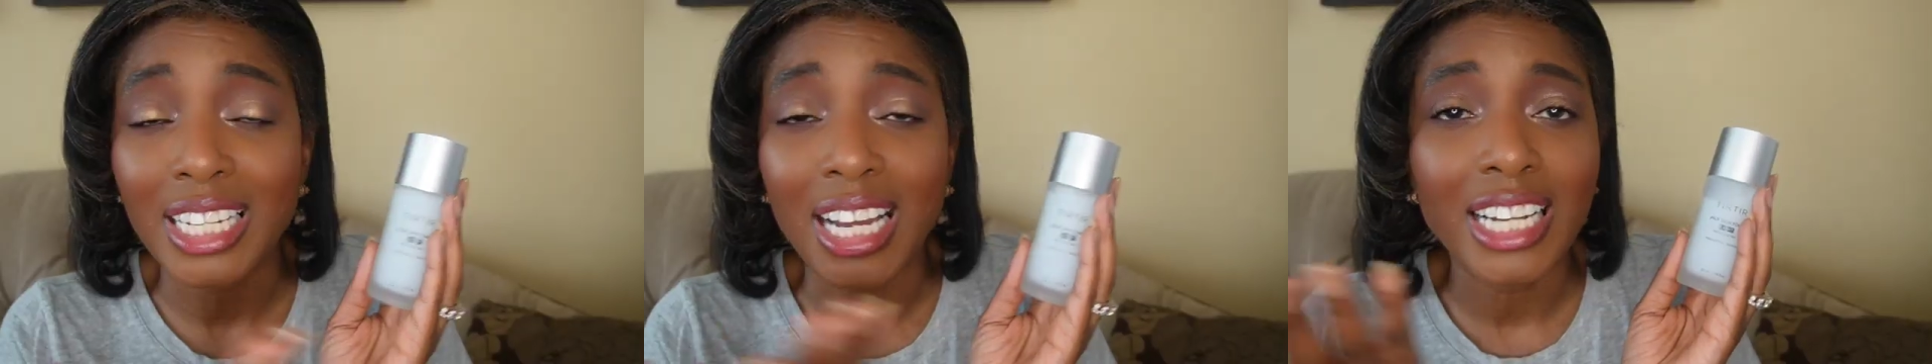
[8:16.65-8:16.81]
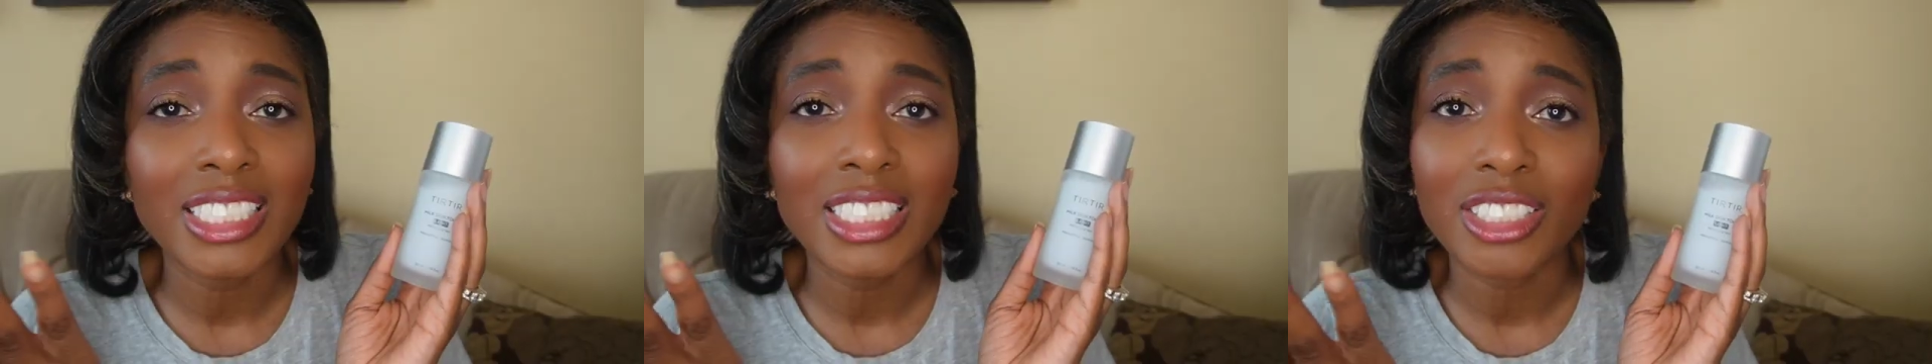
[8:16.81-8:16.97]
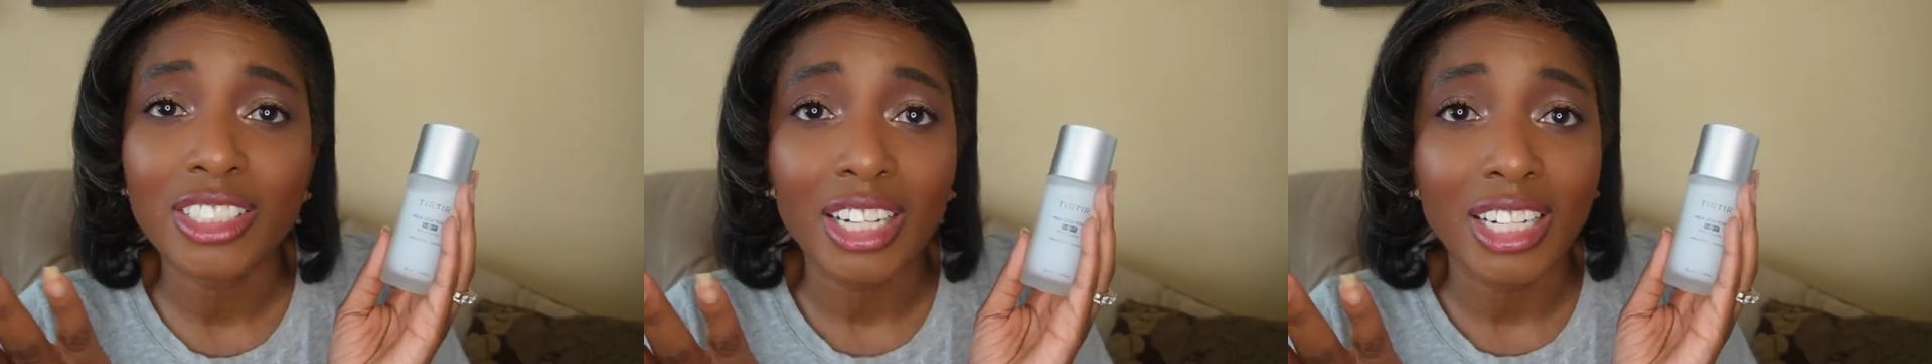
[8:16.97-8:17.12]

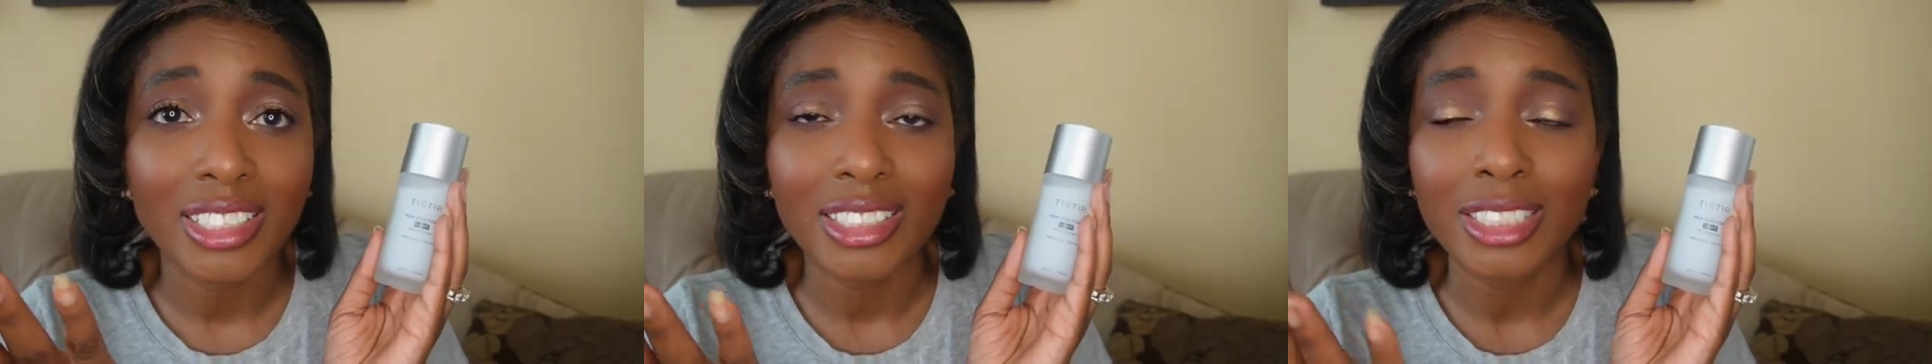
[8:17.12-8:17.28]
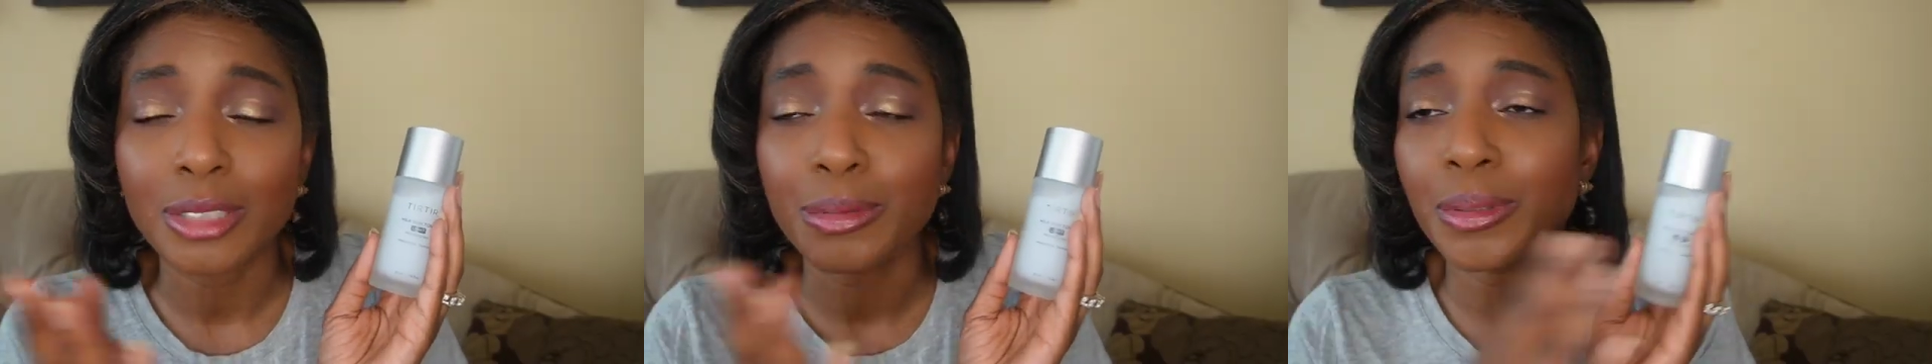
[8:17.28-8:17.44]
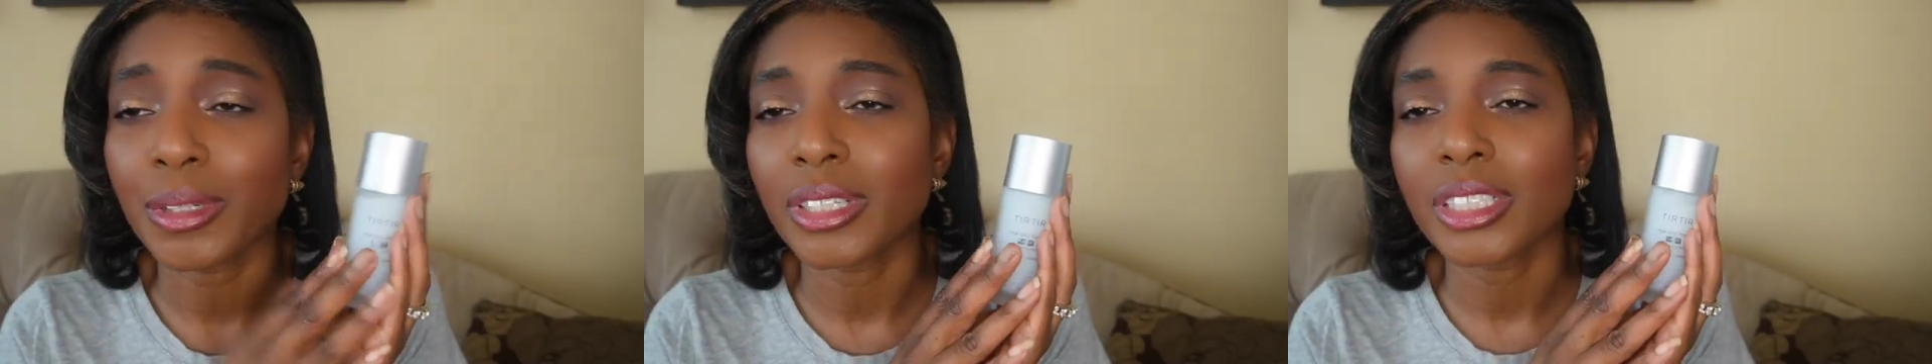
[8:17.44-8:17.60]
I just got
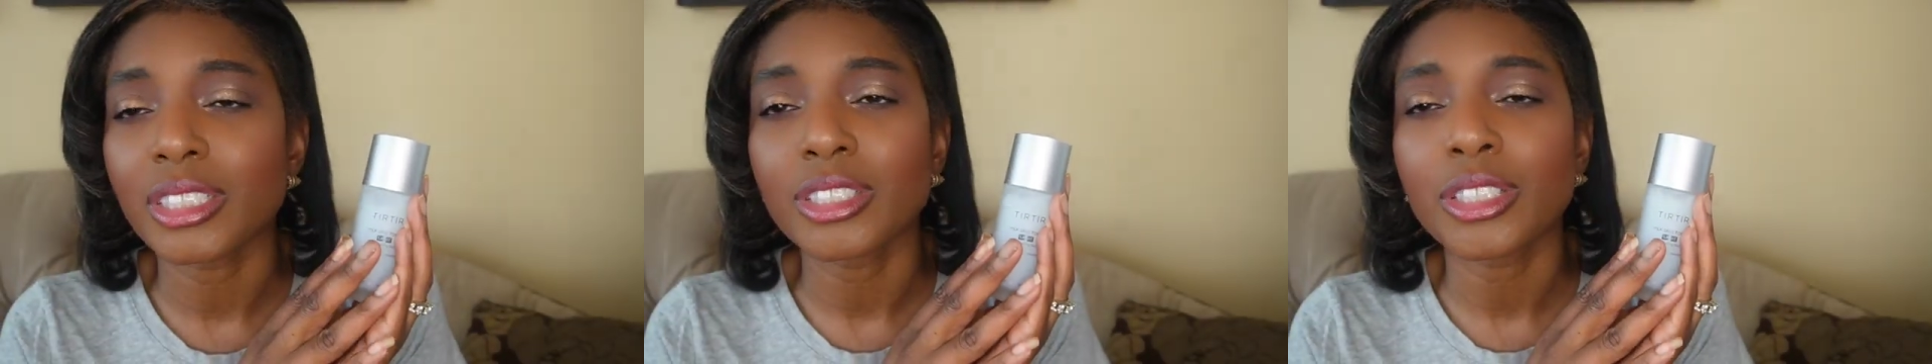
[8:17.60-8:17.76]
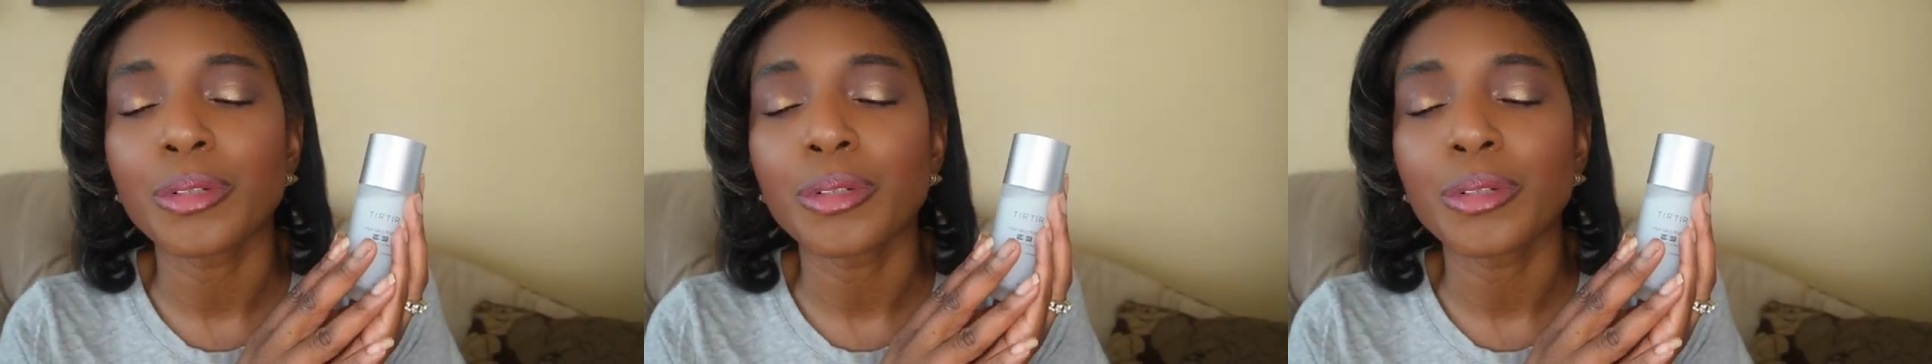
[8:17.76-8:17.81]
this product,